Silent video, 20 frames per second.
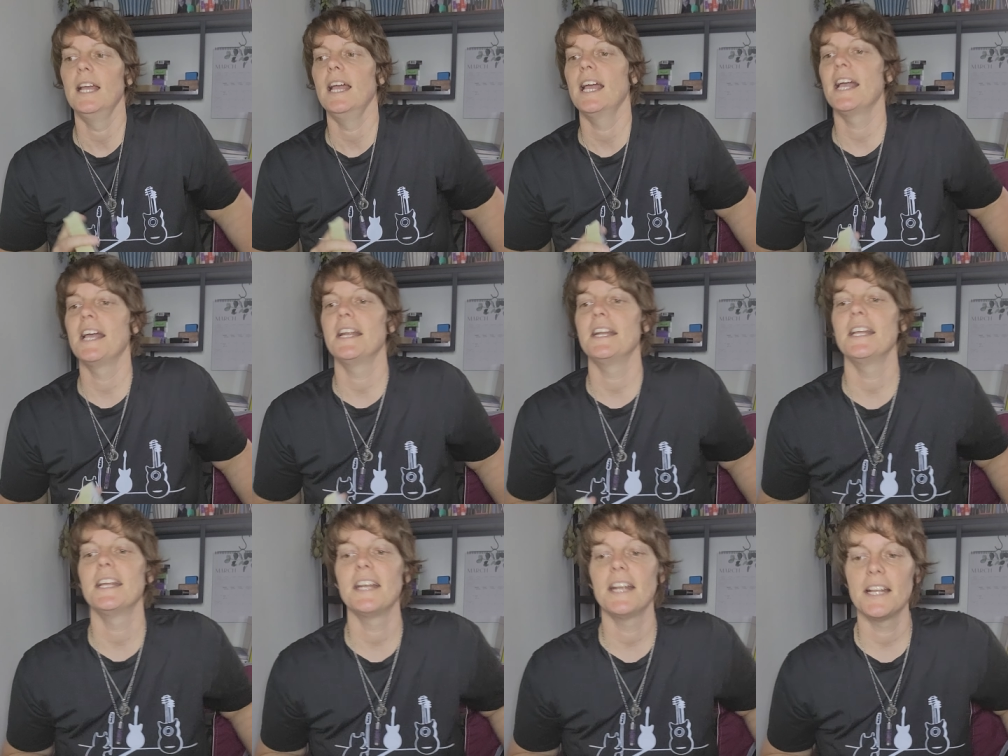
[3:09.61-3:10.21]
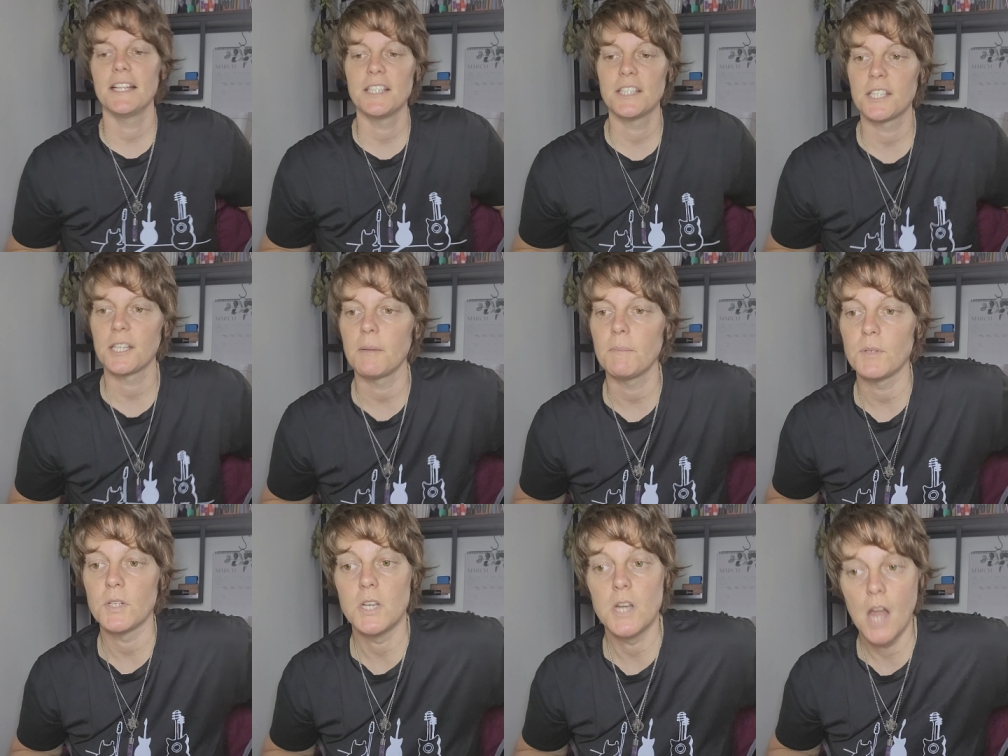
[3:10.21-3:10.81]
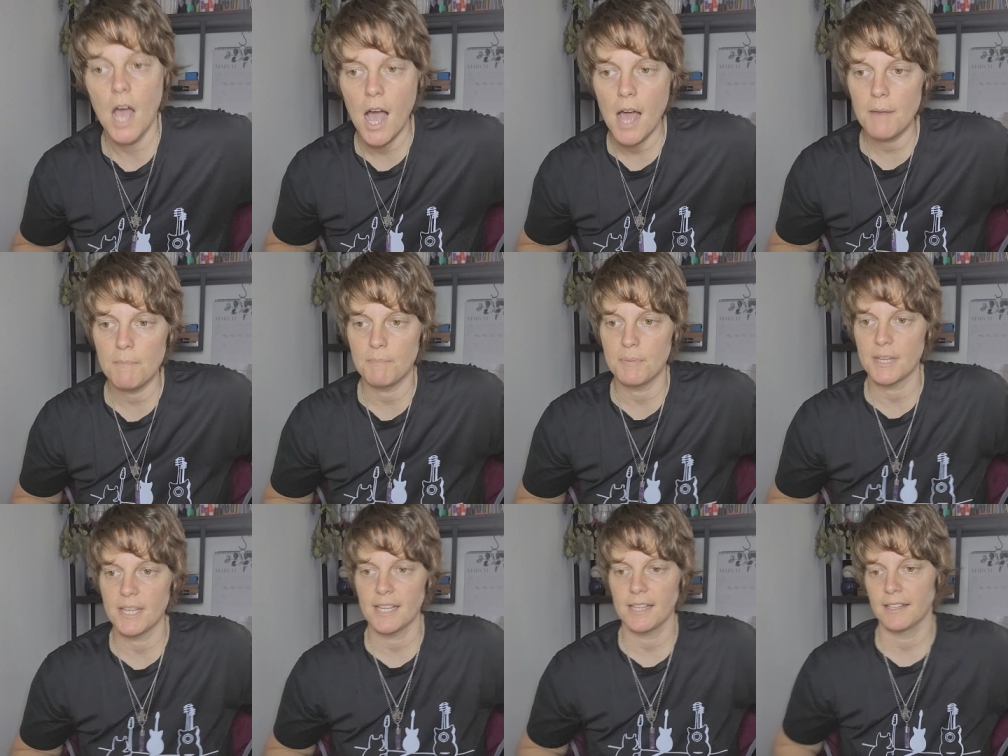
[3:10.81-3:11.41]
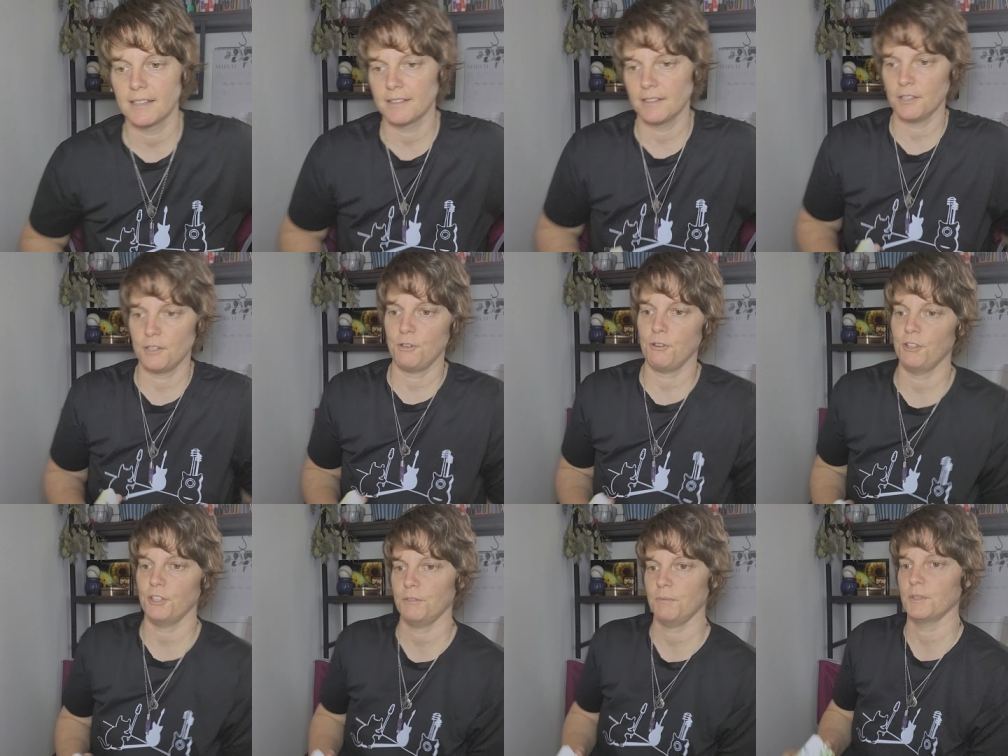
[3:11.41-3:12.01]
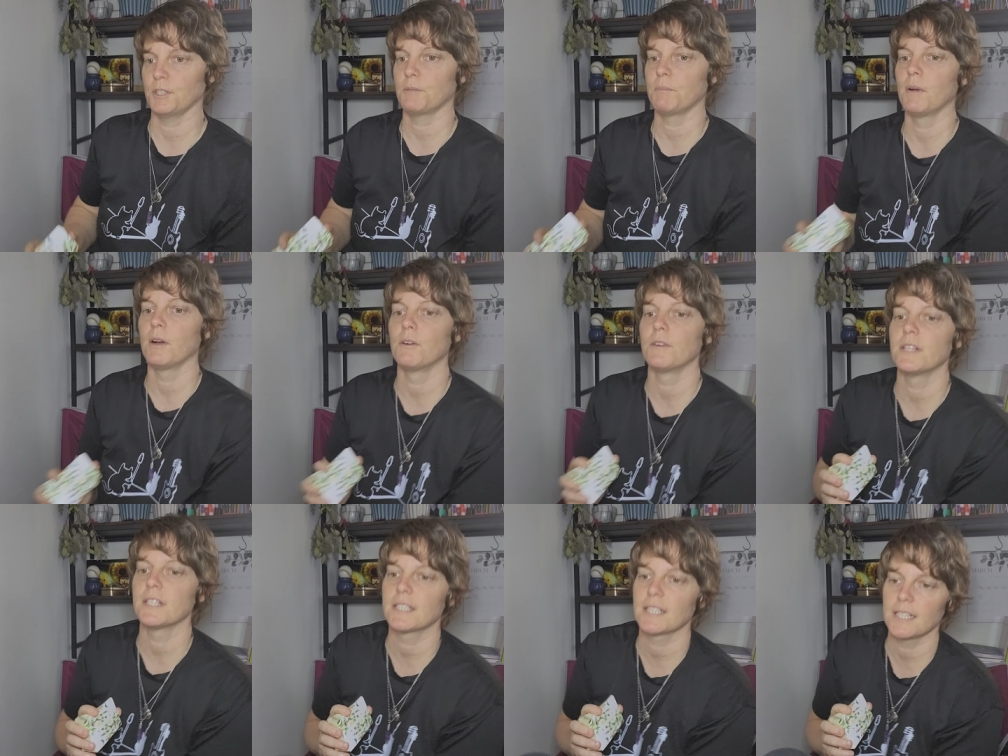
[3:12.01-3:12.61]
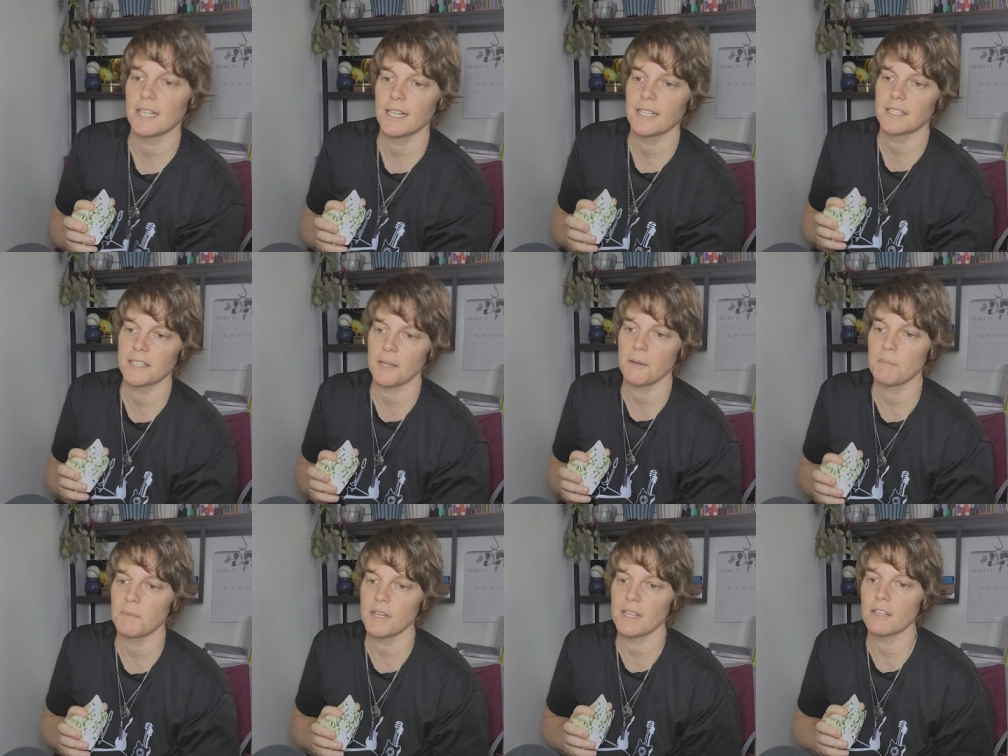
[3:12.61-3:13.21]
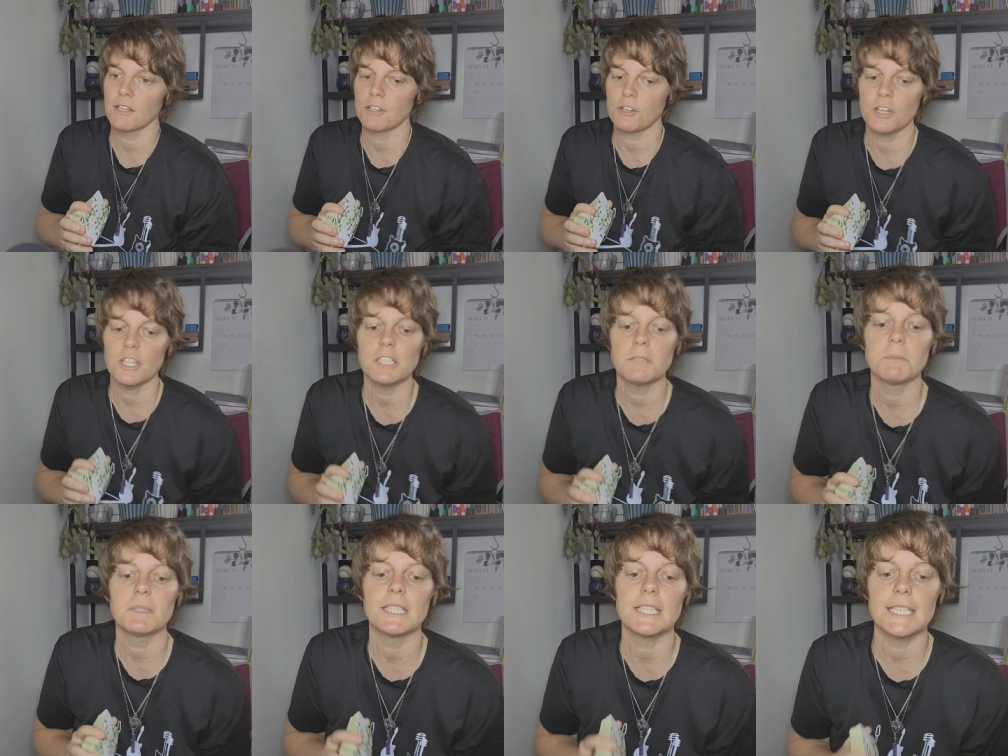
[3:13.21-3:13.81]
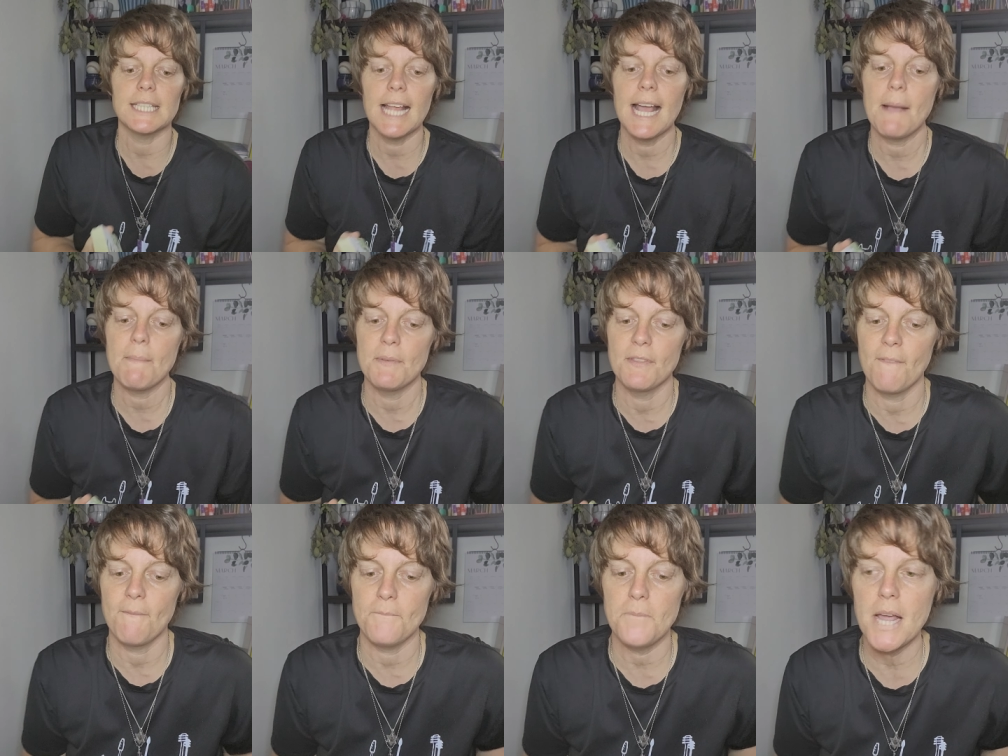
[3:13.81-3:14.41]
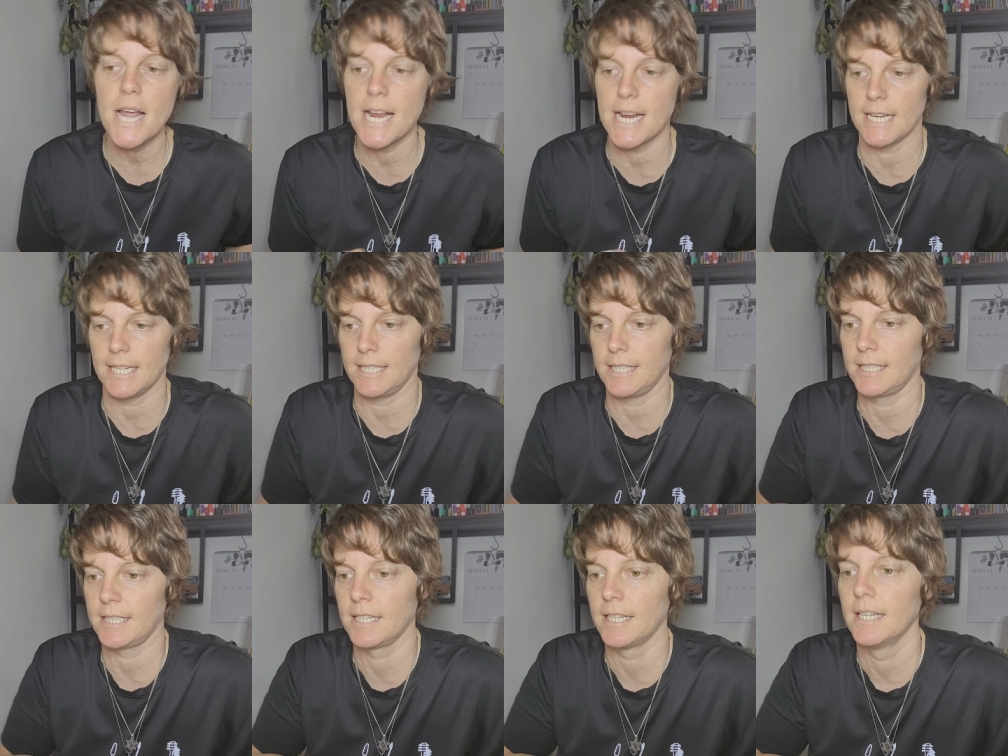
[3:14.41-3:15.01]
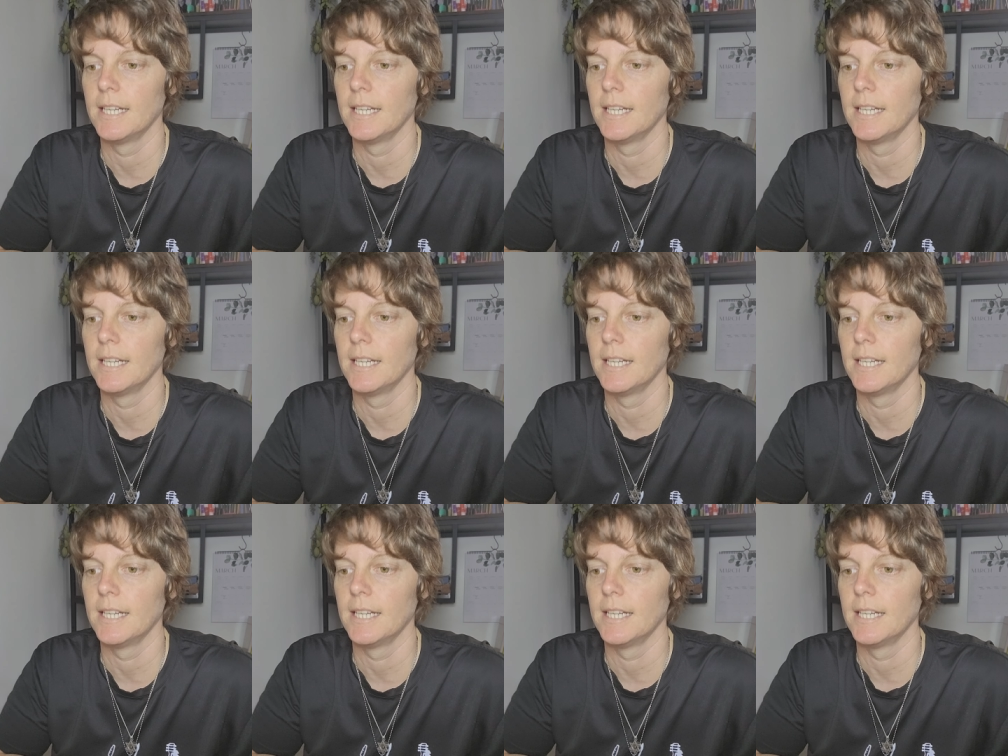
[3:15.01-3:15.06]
And it ends up not being a Christmas bonus. It ends up being a Christmas slap in the face.